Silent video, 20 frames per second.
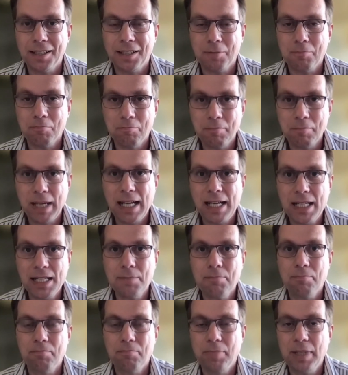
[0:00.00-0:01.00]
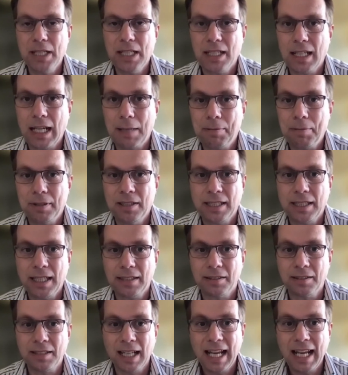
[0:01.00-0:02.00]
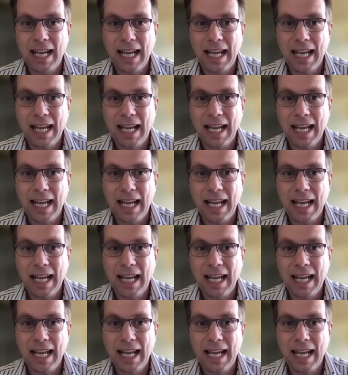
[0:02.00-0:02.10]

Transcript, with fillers: many big capitalist actors